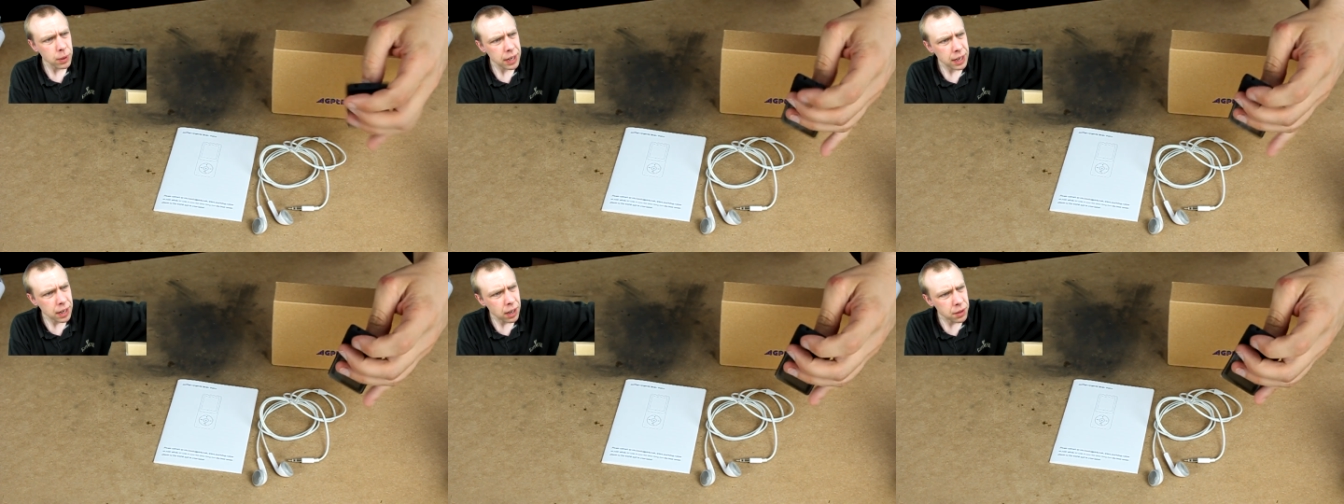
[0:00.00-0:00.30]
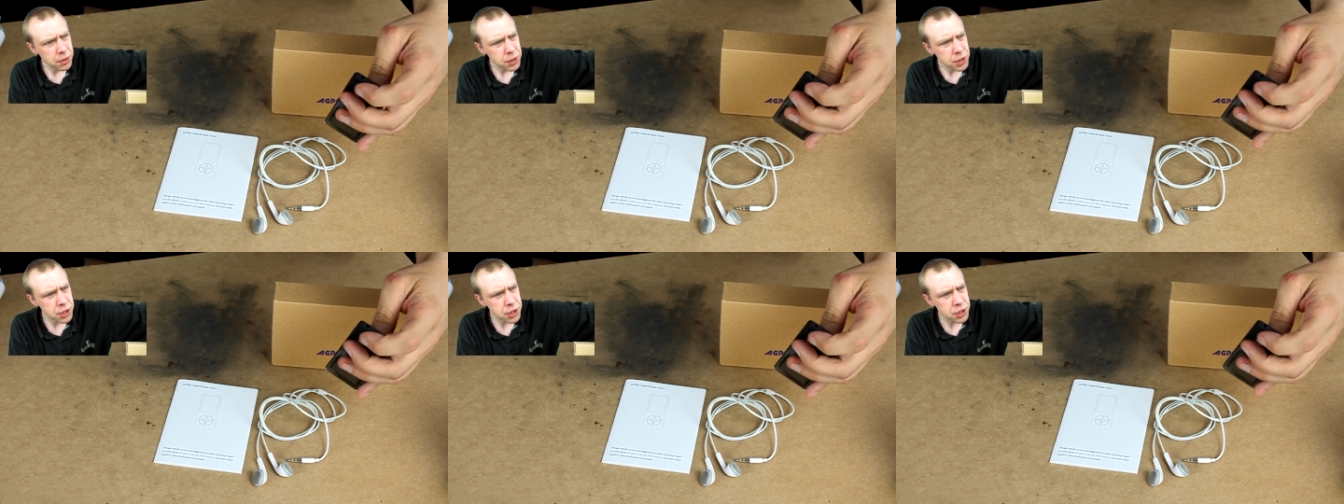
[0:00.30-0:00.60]

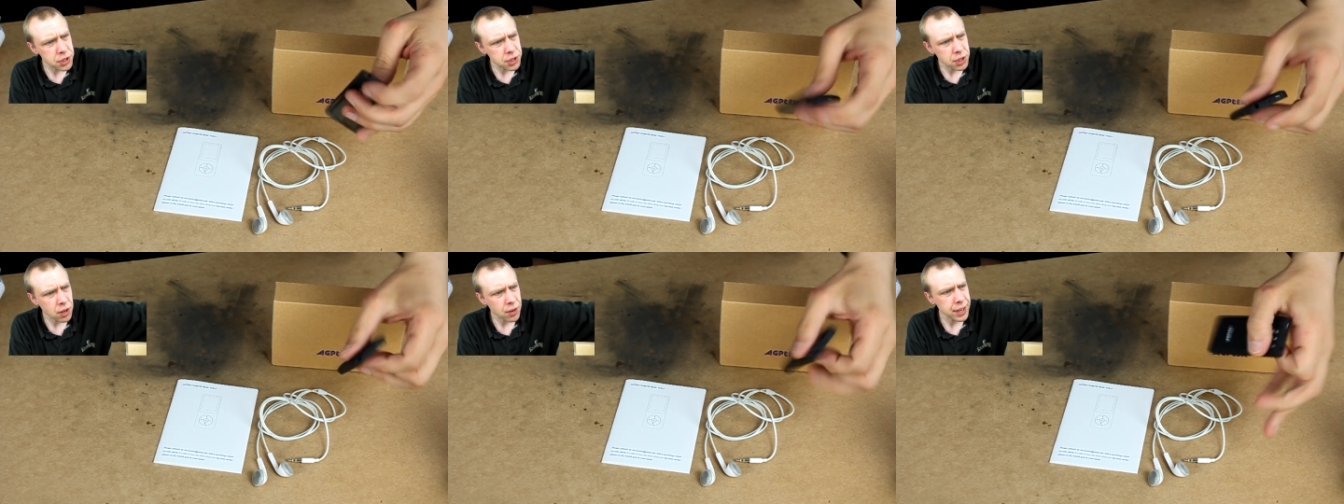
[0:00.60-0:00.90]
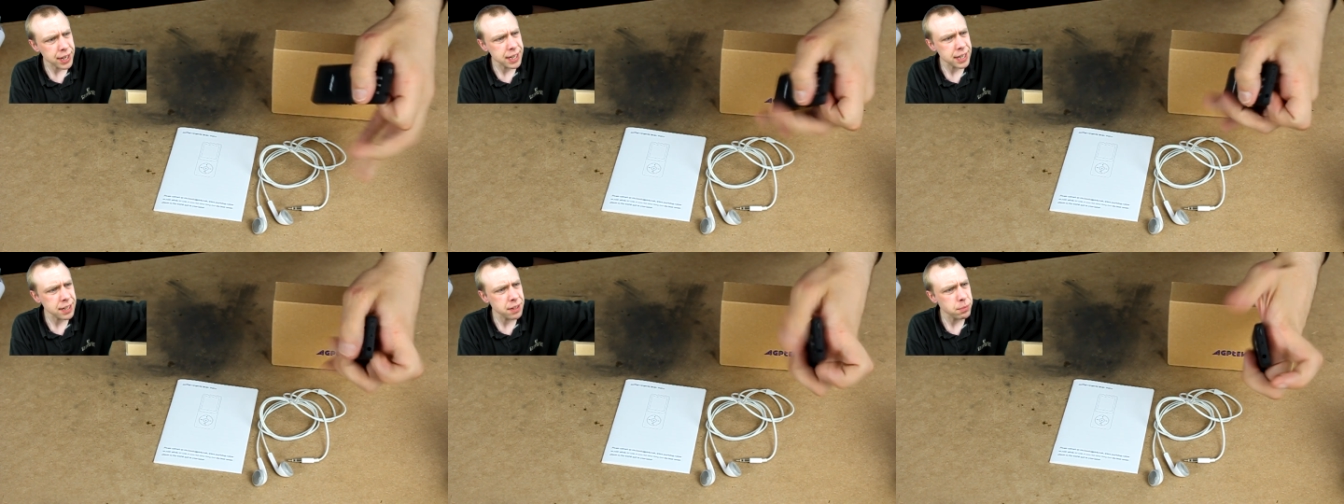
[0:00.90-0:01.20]
on the
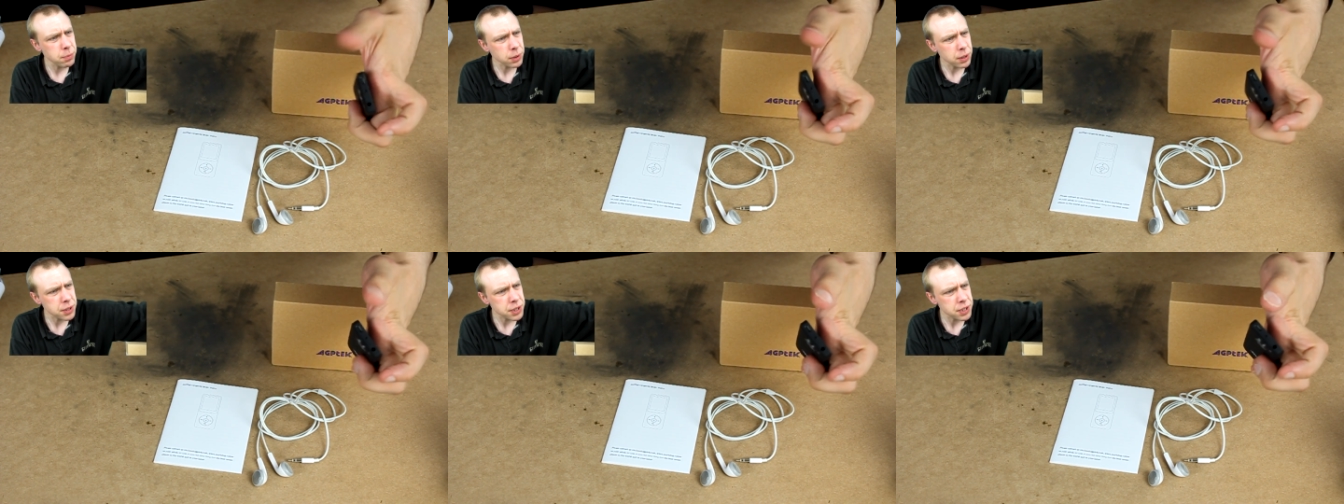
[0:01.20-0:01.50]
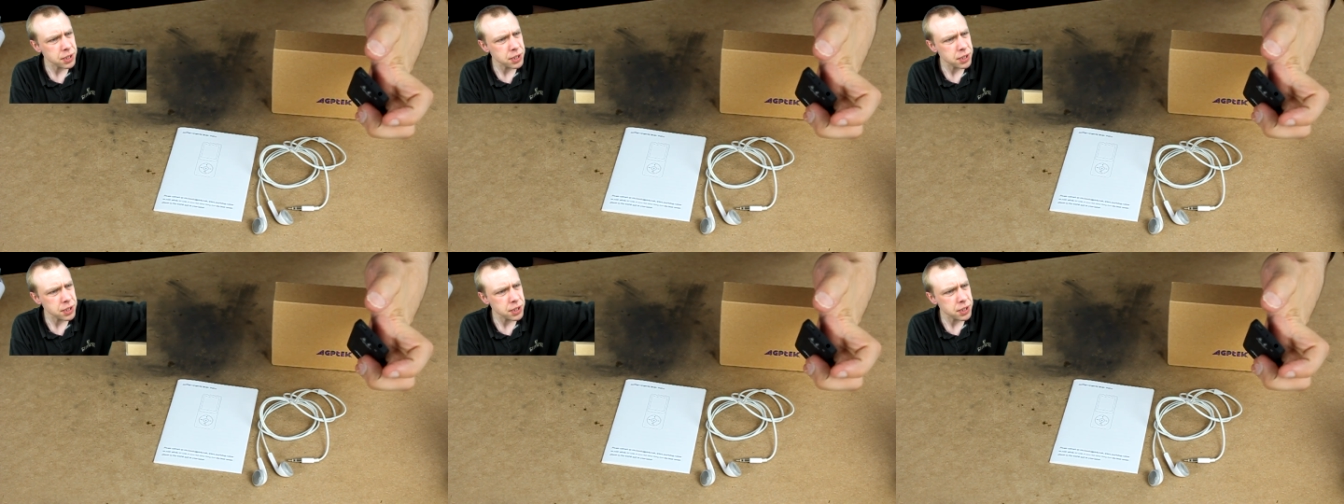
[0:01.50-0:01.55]
side, one of the